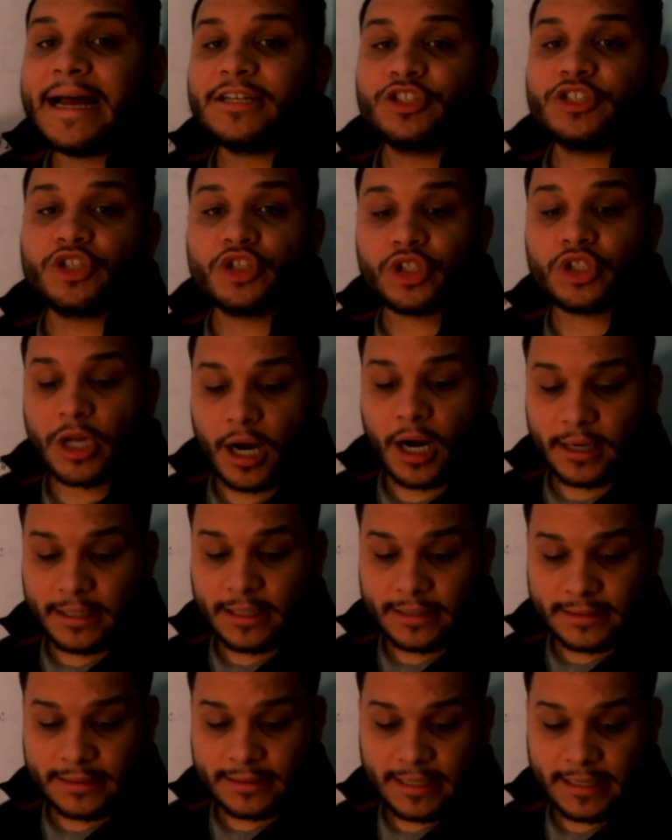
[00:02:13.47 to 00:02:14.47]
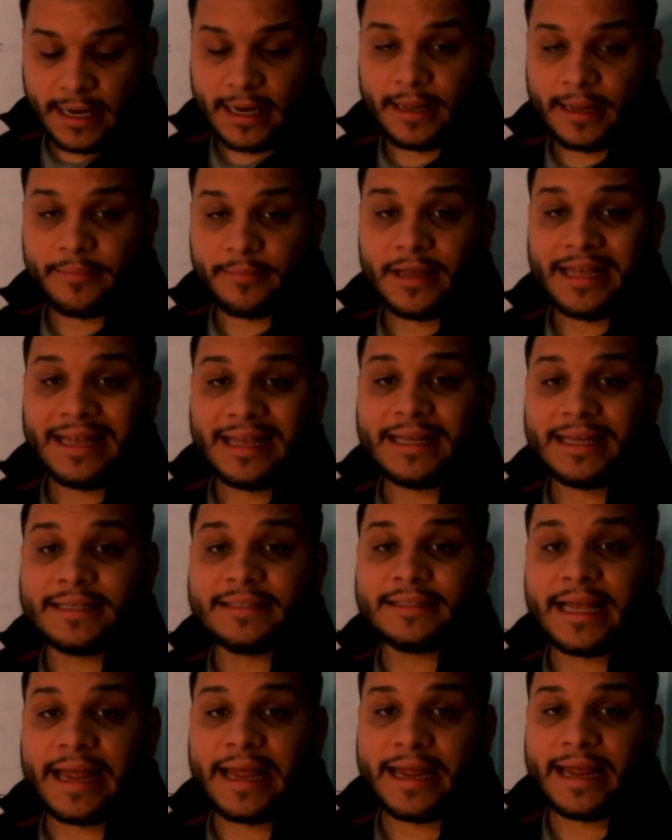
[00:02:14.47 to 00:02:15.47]
starting time is
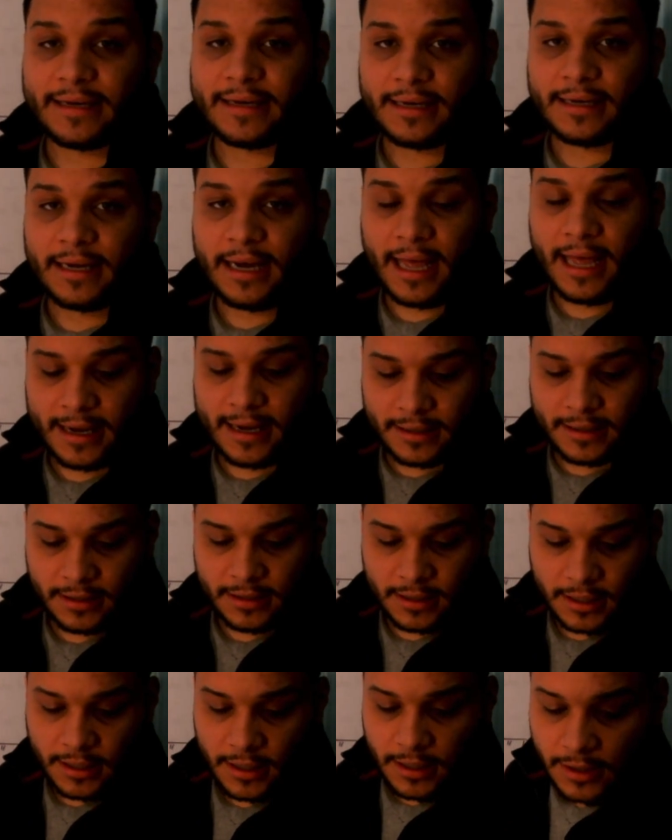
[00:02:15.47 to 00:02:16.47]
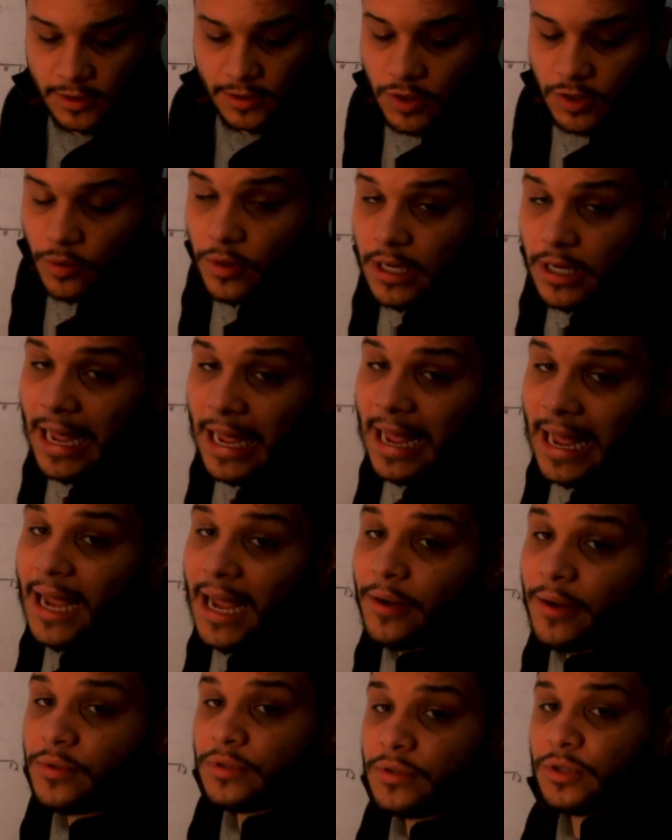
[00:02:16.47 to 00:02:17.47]
8 o'clock. So what I
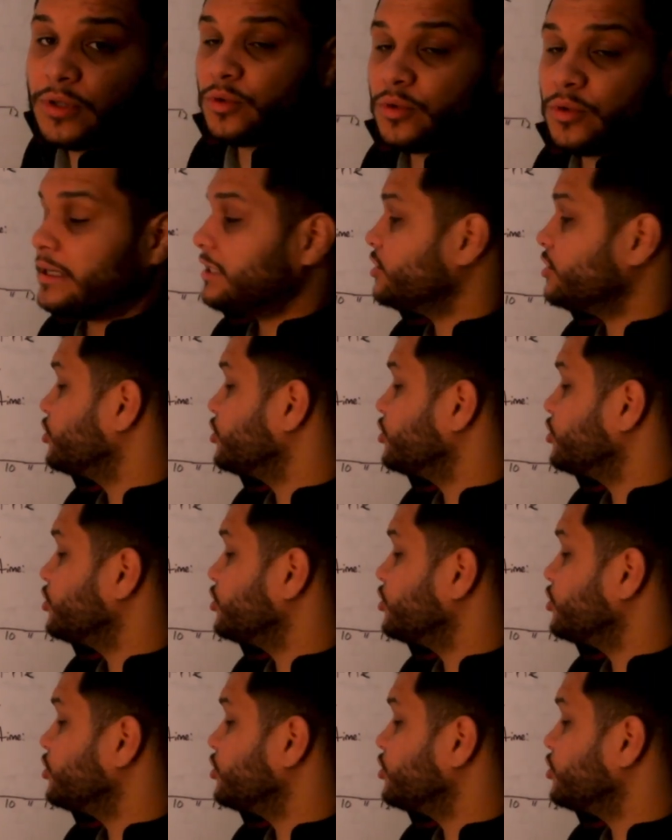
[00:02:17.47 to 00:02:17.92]
will do is